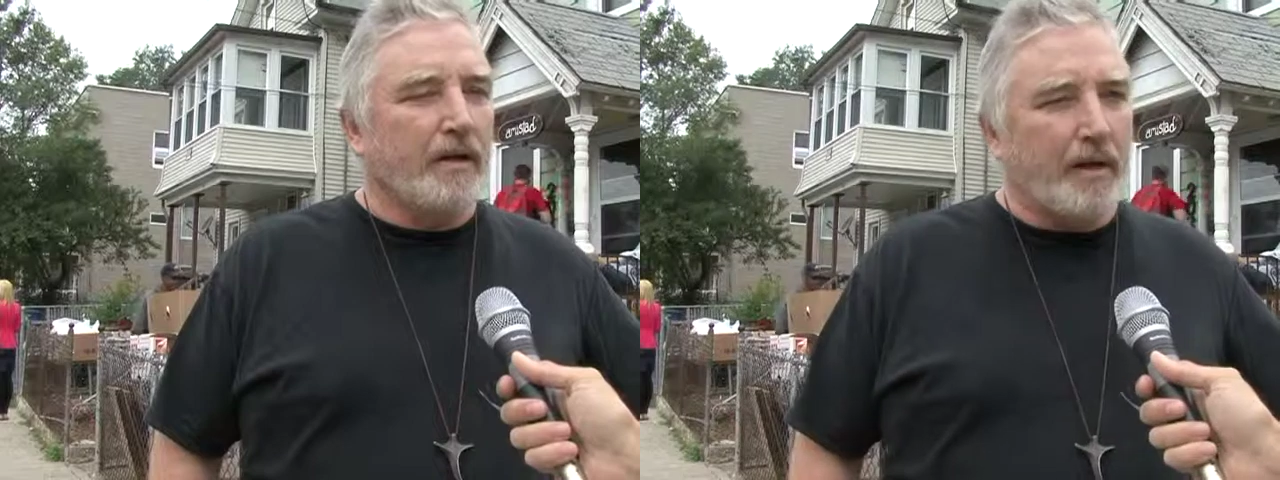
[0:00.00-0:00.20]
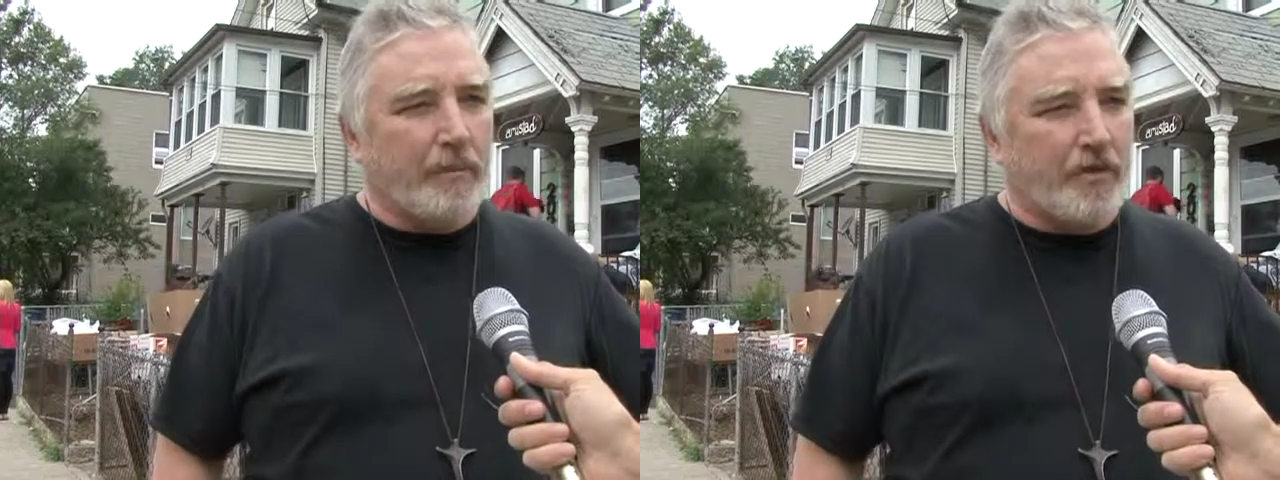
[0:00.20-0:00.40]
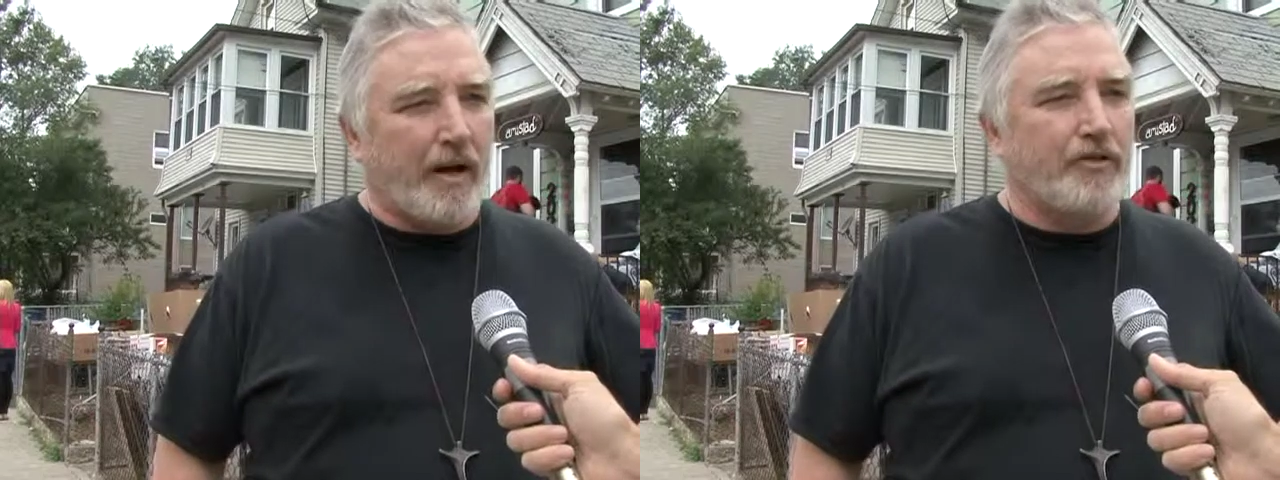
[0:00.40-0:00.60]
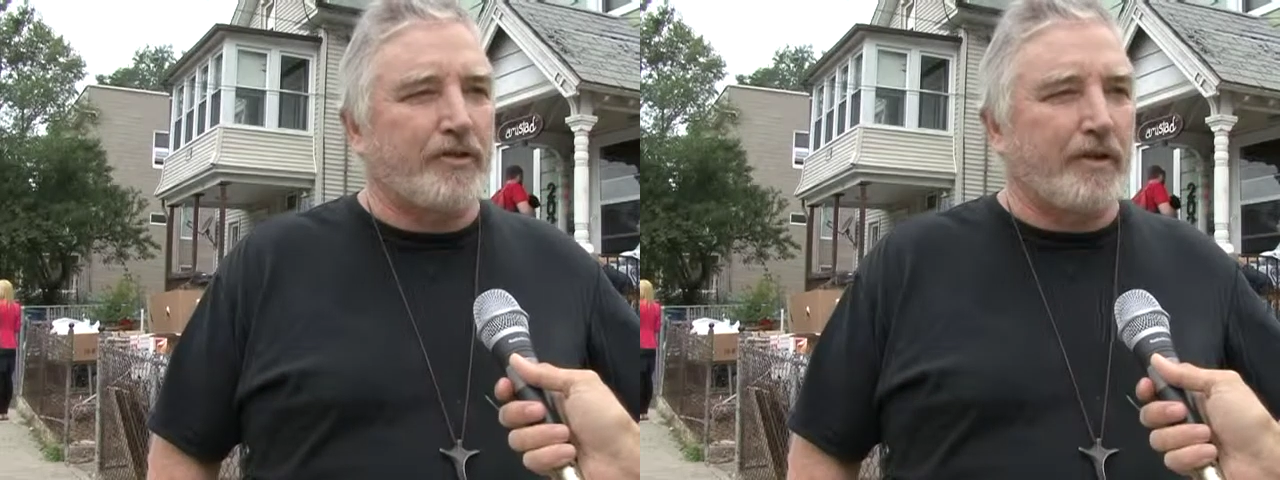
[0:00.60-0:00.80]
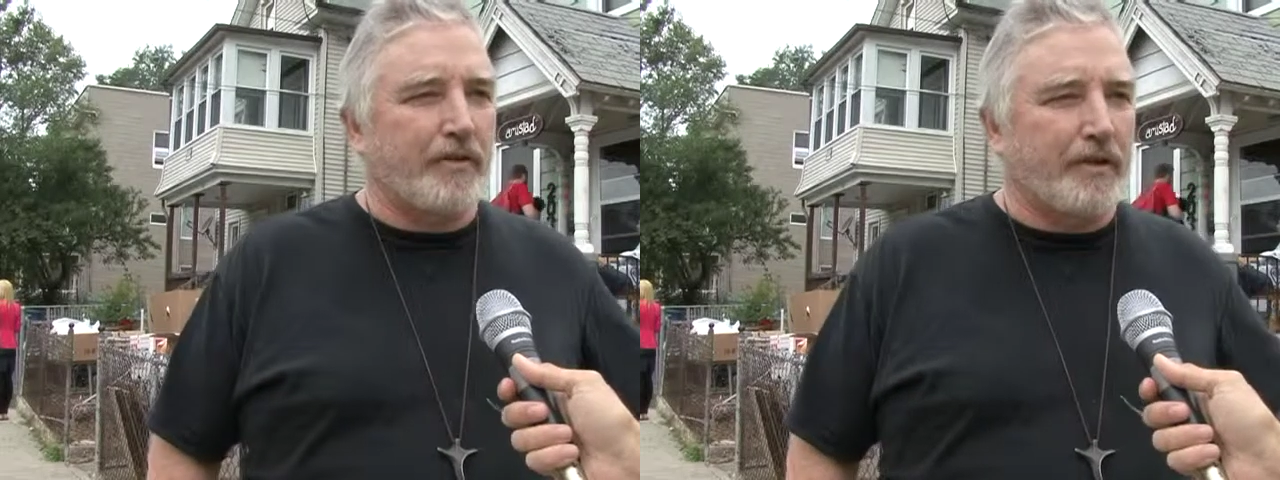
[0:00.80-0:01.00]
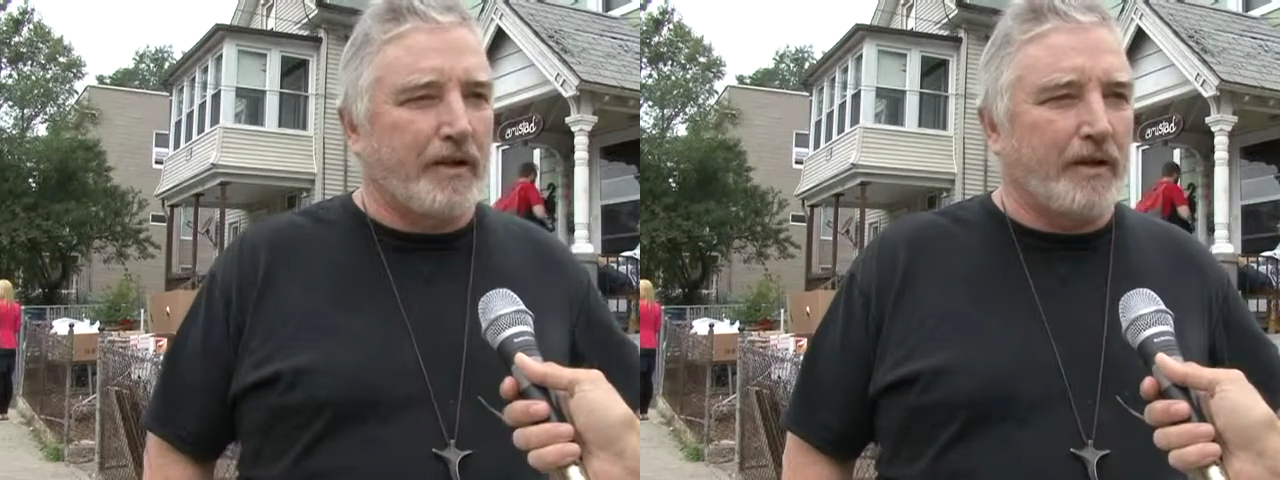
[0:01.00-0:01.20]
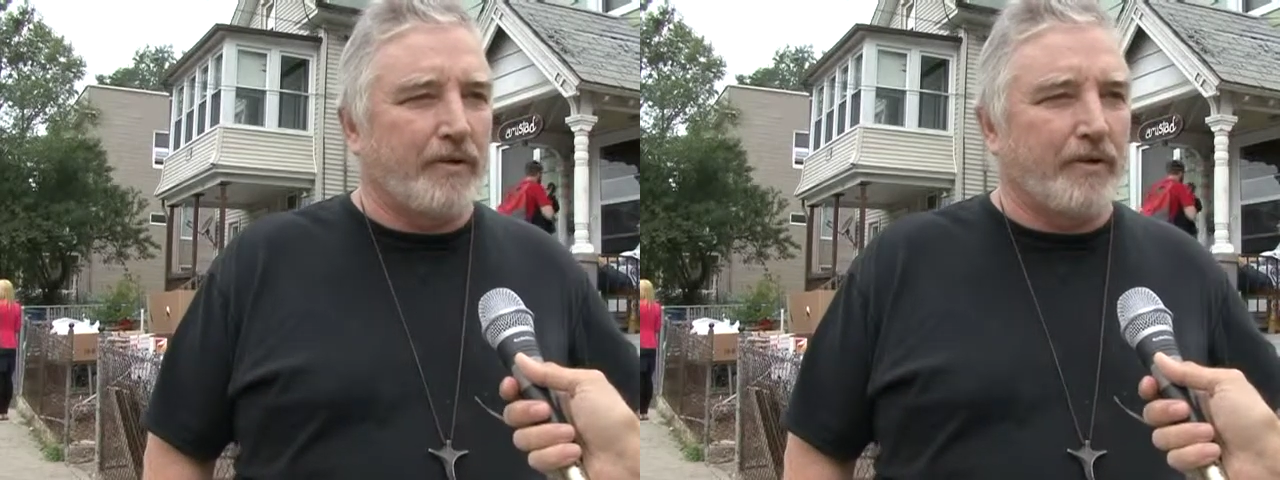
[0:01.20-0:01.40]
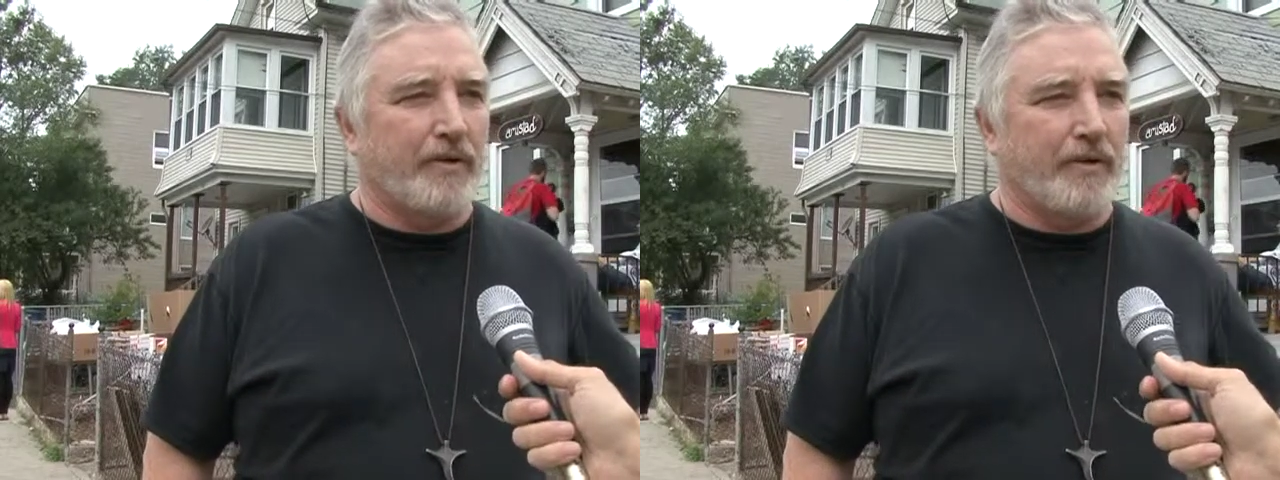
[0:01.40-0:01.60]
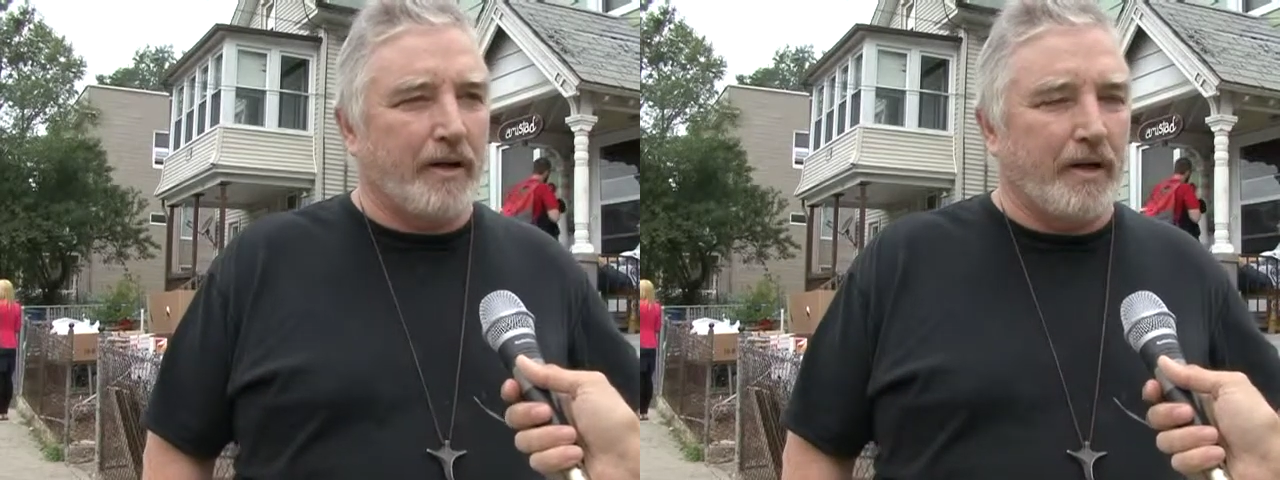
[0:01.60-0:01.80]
Columbus House and other